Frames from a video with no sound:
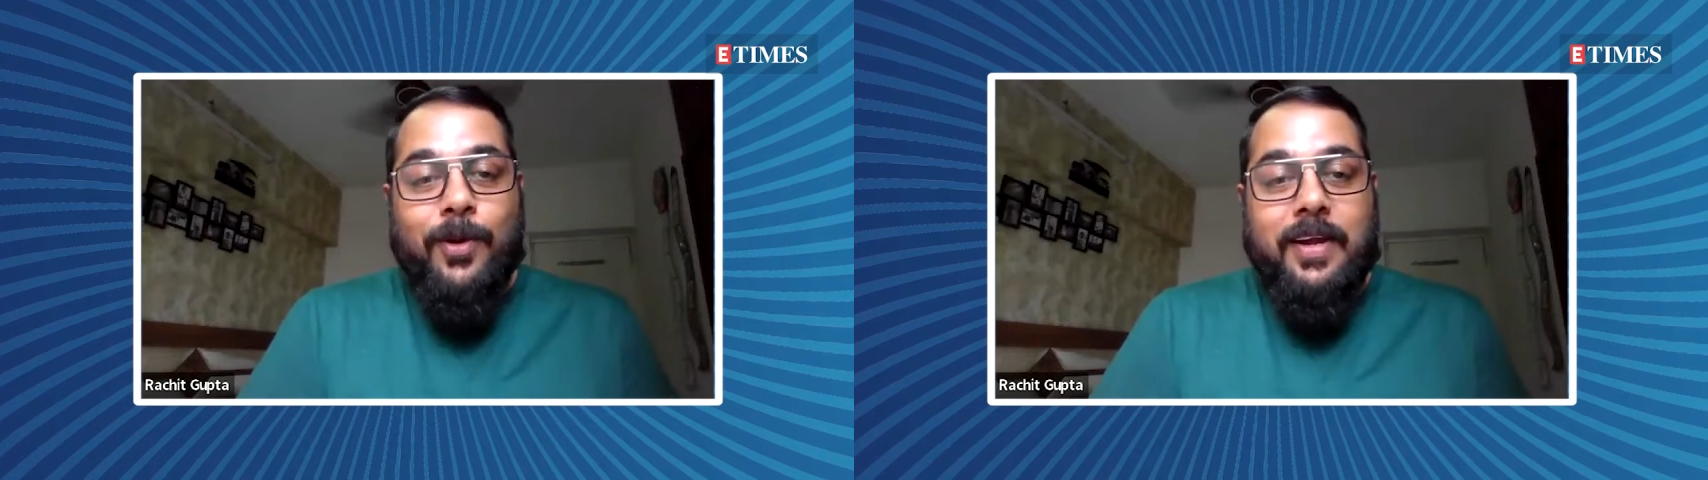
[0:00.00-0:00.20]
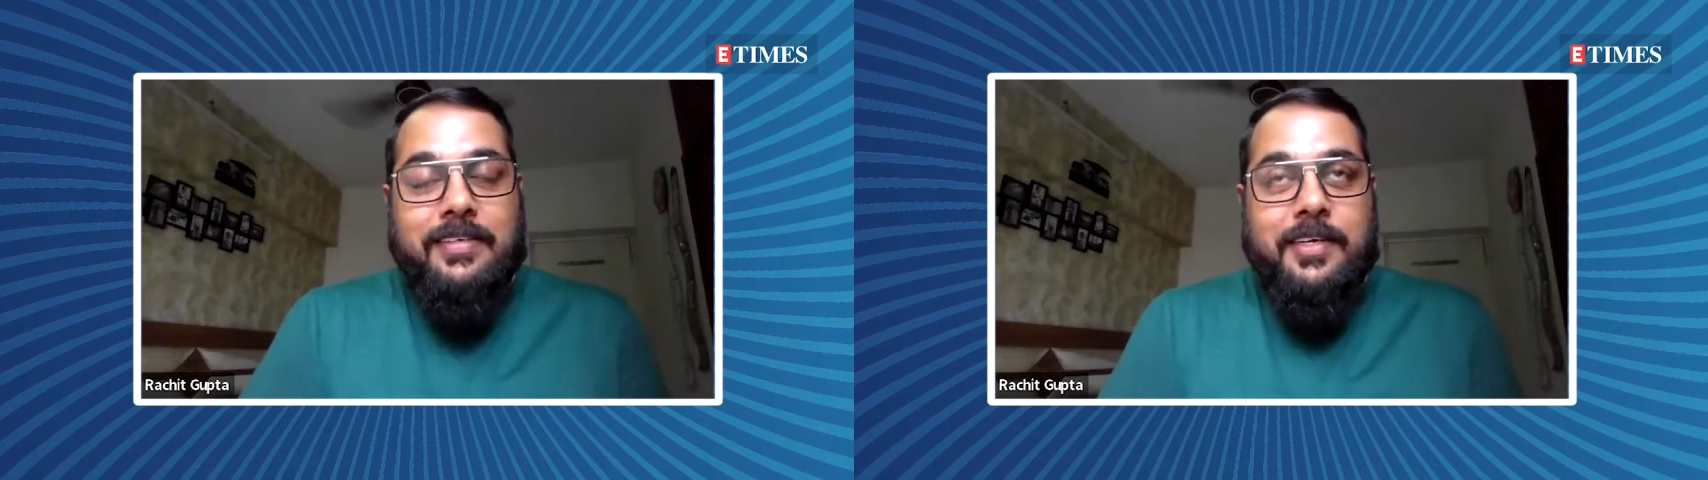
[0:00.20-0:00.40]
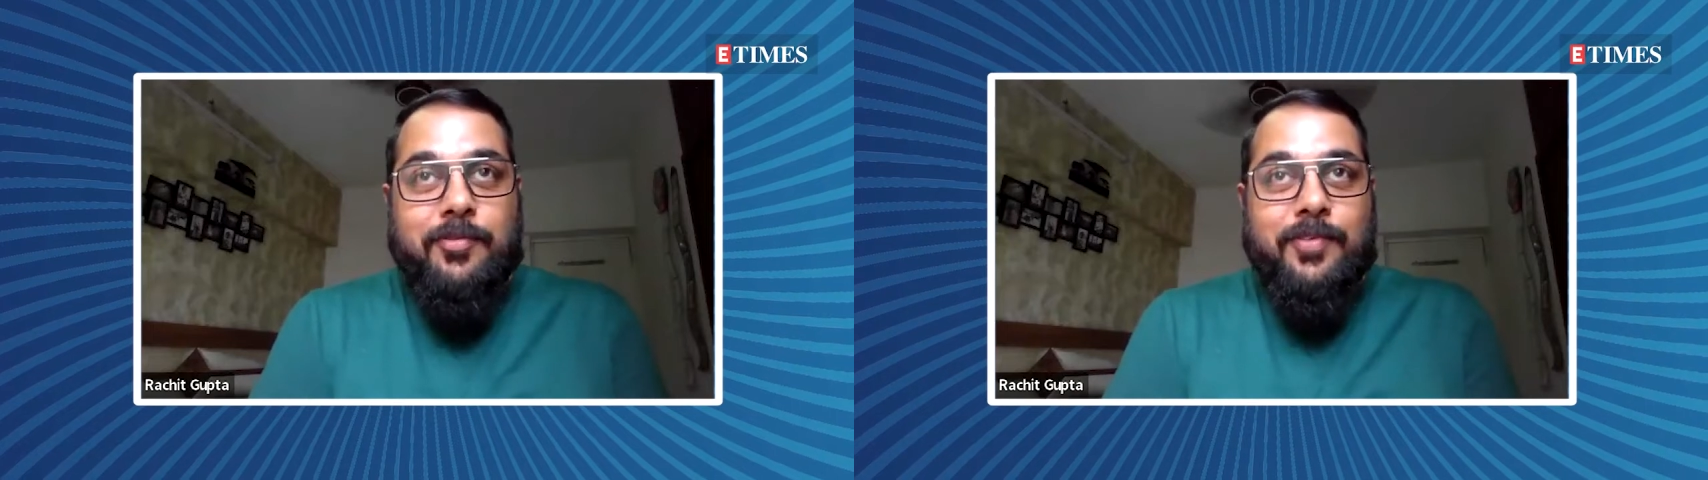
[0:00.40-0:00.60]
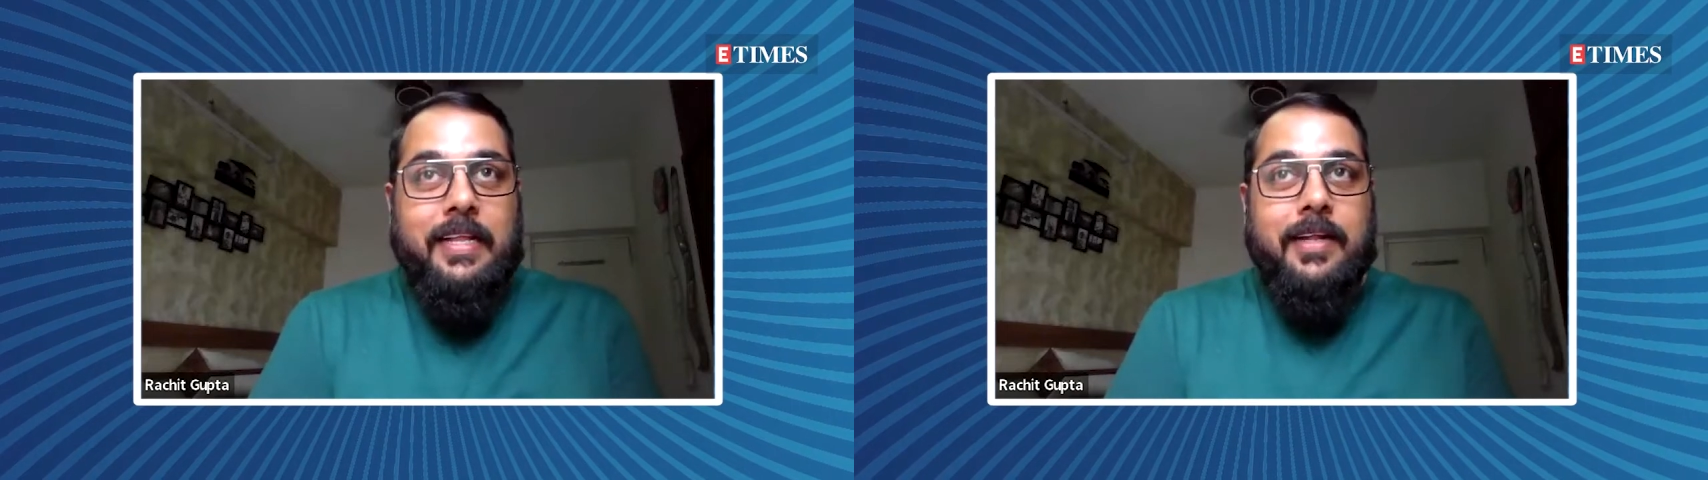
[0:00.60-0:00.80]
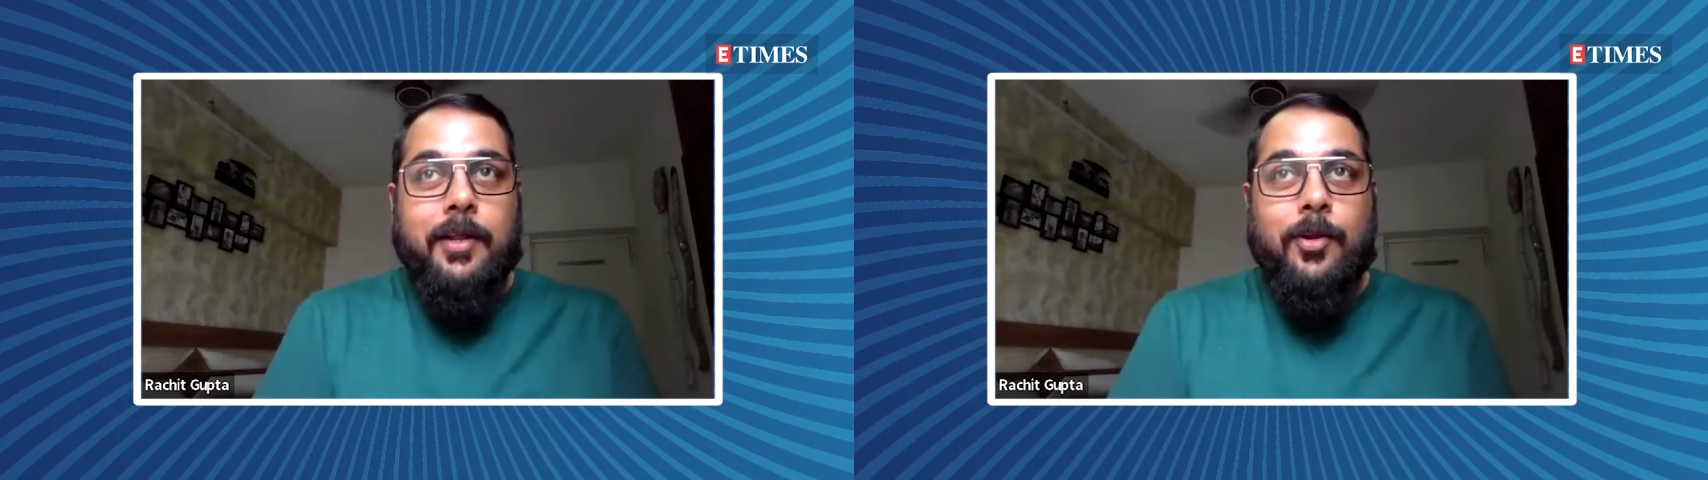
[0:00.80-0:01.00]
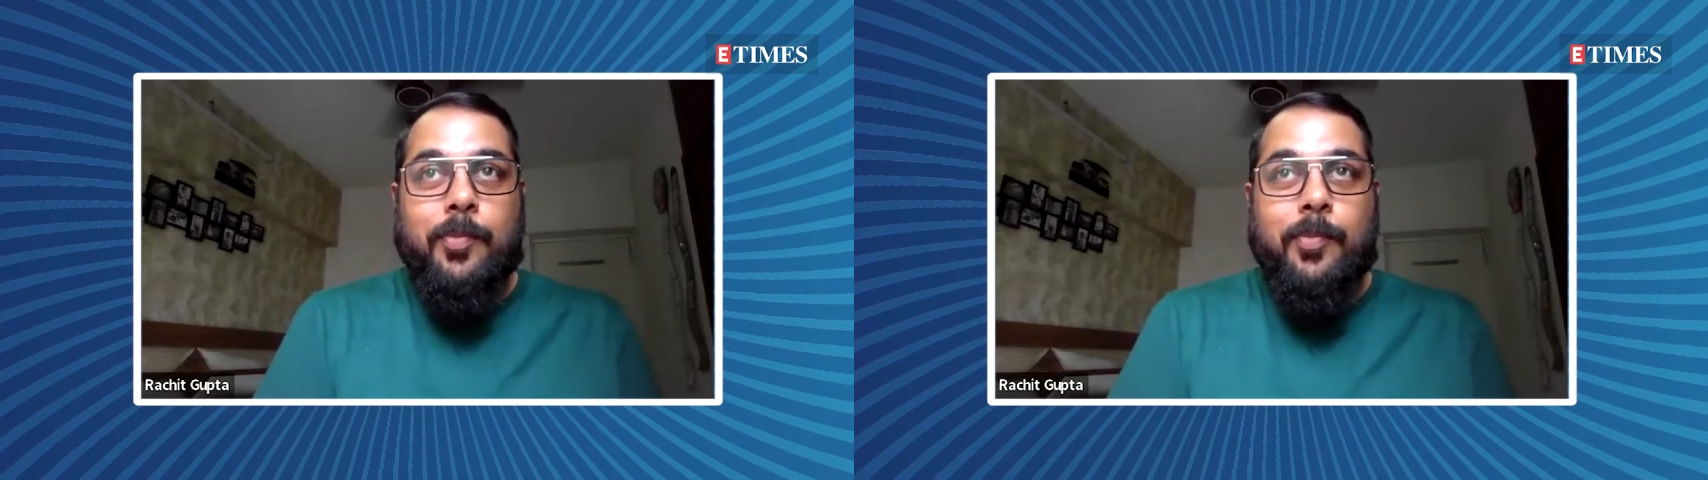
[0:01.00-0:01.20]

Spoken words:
good does it feel that, you know,